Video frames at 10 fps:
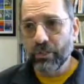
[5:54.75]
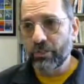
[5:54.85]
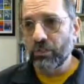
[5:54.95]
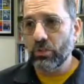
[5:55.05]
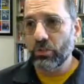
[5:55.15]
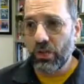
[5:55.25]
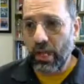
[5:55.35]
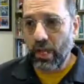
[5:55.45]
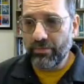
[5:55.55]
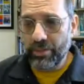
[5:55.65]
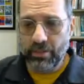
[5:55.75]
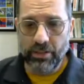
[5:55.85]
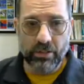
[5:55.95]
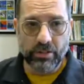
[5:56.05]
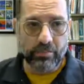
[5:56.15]
So SocArXiv and
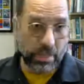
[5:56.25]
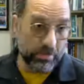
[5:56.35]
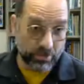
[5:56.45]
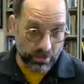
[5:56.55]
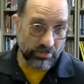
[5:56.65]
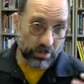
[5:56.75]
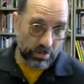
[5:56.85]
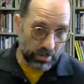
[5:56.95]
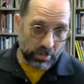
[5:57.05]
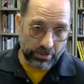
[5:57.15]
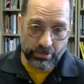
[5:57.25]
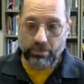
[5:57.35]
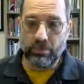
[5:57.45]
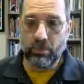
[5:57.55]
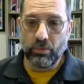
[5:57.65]
other paper servers, but
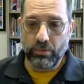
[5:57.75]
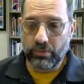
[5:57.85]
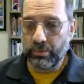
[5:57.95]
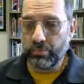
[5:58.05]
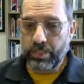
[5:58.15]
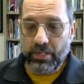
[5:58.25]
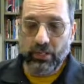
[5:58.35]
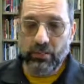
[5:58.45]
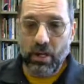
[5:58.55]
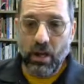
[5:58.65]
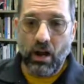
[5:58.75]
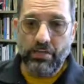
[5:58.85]
ours, the one in particular,